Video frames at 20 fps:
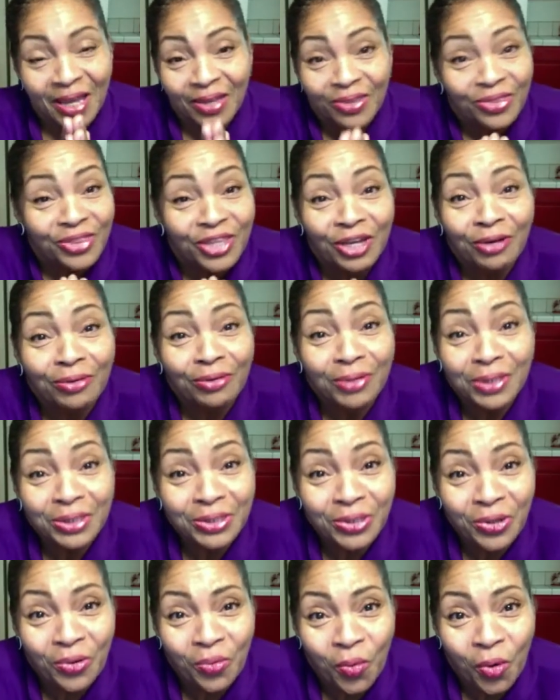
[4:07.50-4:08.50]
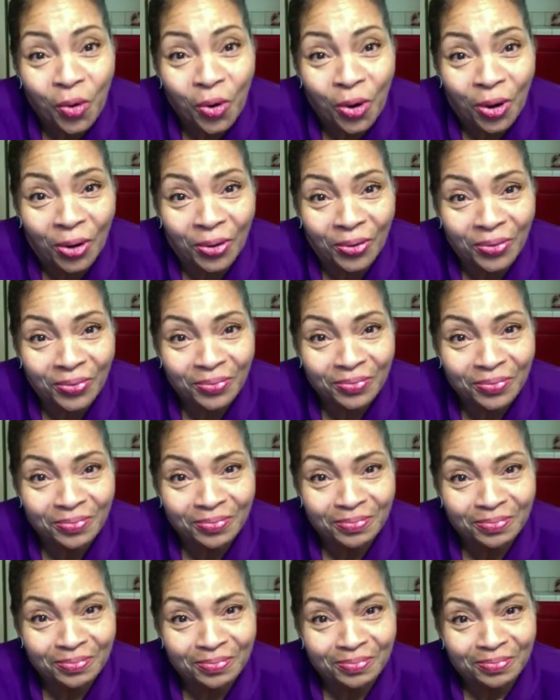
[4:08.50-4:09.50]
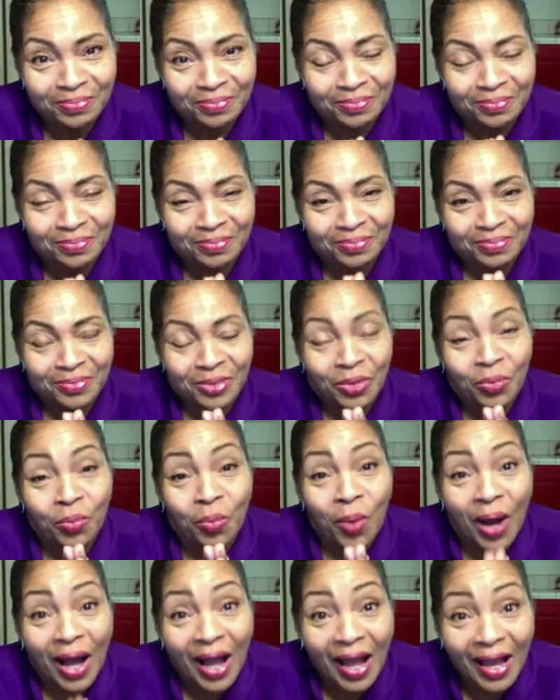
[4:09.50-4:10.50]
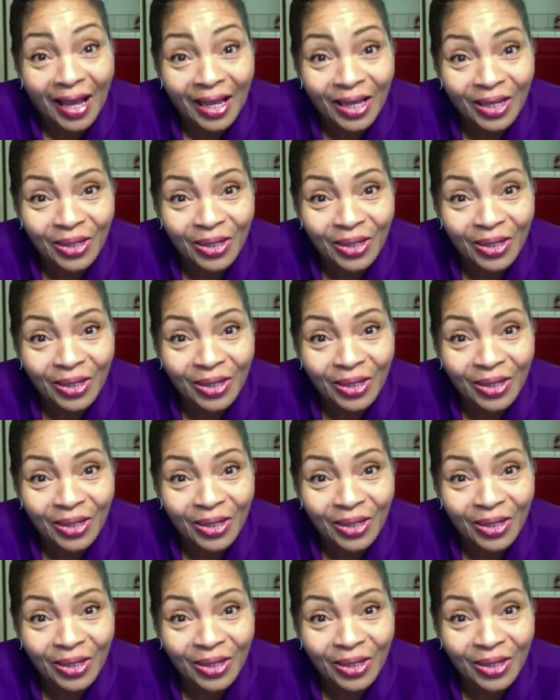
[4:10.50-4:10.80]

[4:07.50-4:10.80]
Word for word: There is no war. Why?